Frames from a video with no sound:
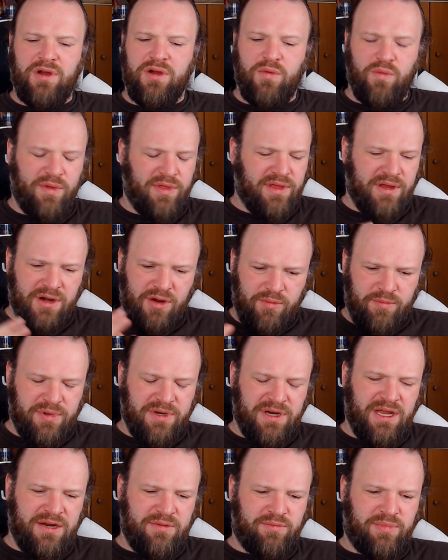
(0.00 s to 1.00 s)
with an
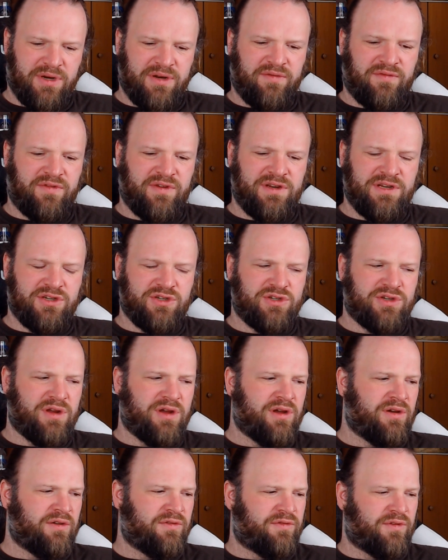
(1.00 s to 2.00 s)
open end, but it finished
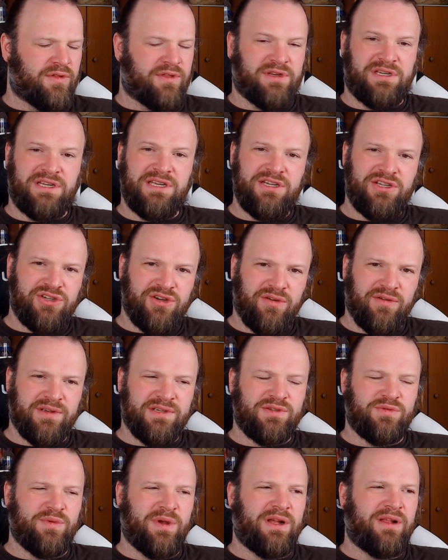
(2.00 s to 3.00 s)
for the teacher
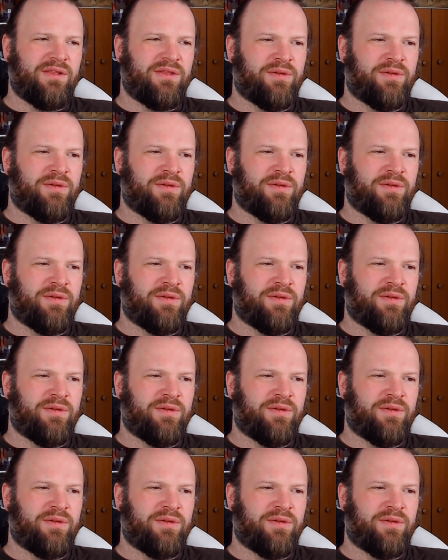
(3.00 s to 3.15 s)
as well,